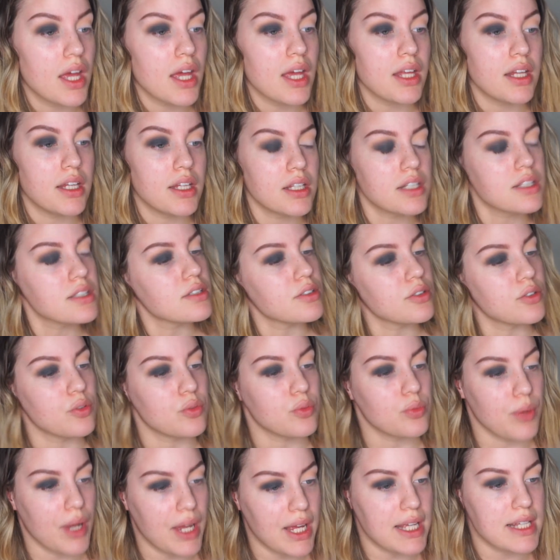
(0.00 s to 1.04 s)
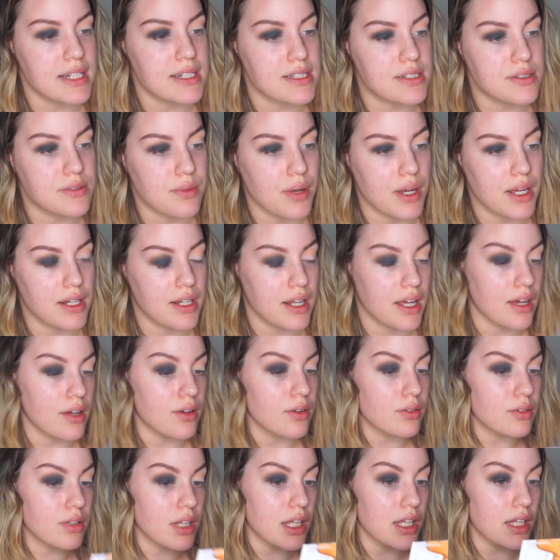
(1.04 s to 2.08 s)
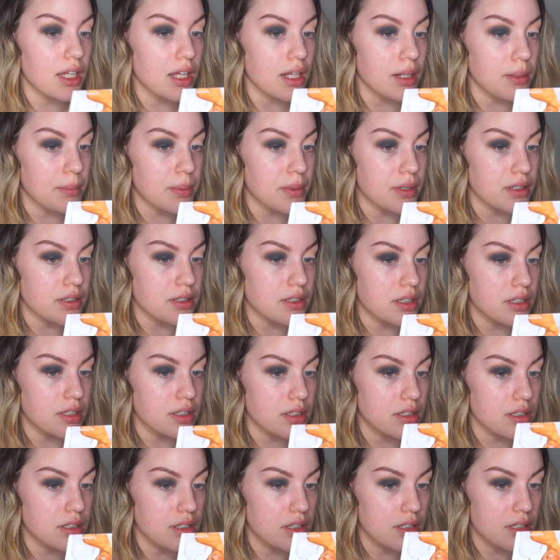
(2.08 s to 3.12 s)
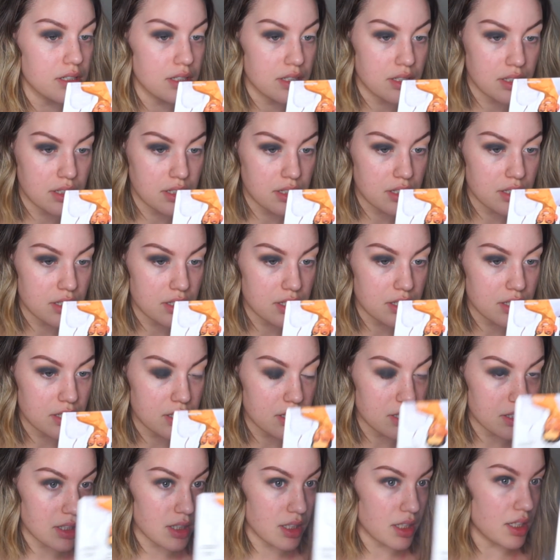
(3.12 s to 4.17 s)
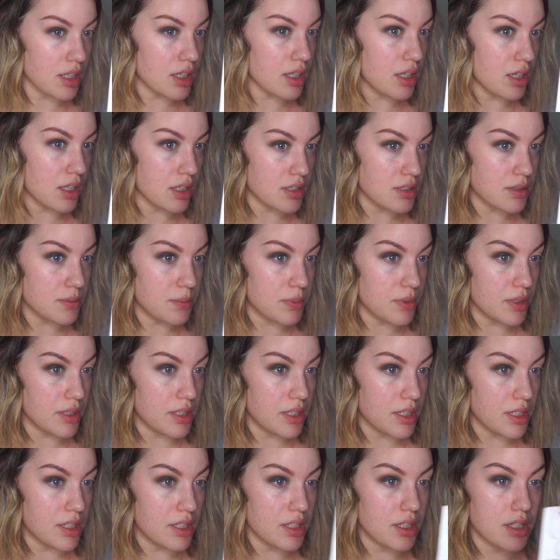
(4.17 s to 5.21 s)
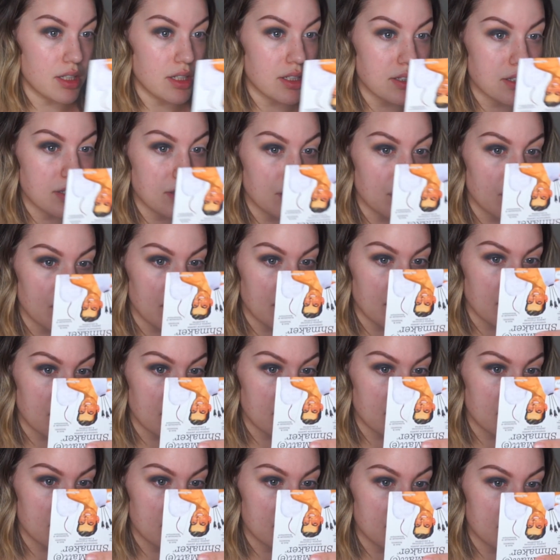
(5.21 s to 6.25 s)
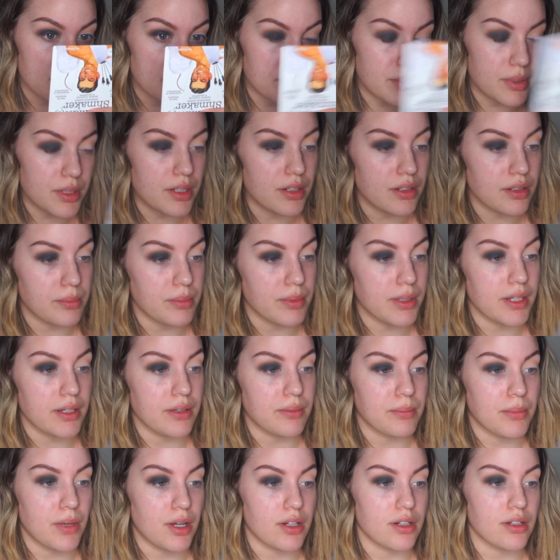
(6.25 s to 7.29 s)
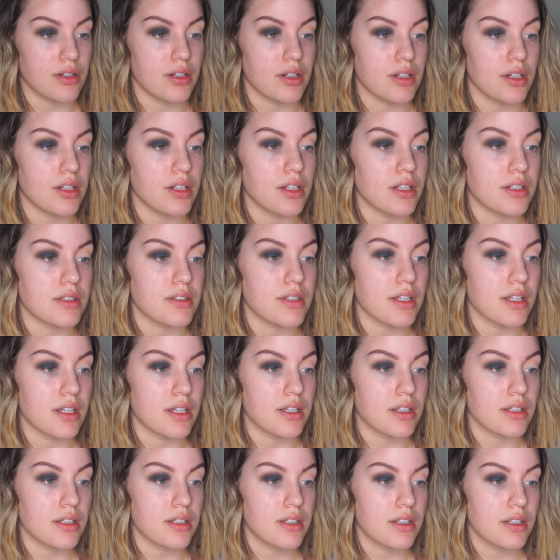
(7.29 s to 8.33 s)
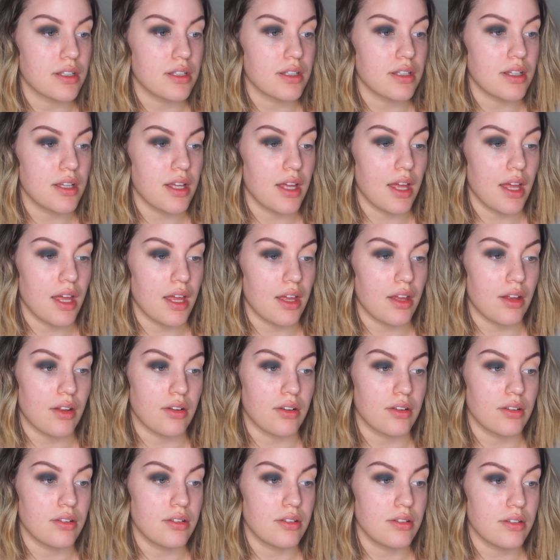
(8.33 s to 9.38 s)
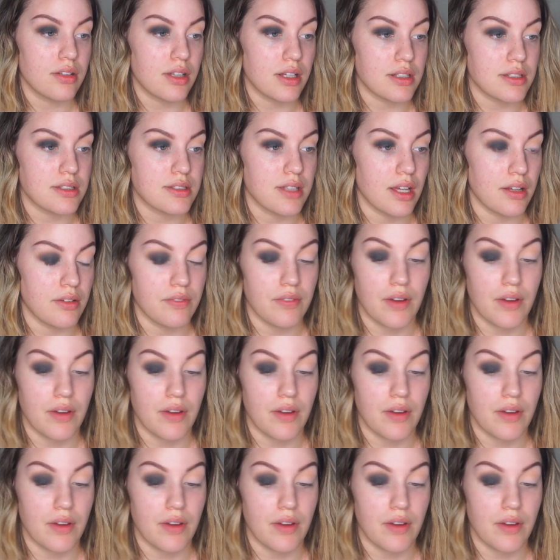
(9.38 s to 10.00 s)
It looks great right now, like in person. Like it looks blended, looks great. But on my monitor, it looks like hell has set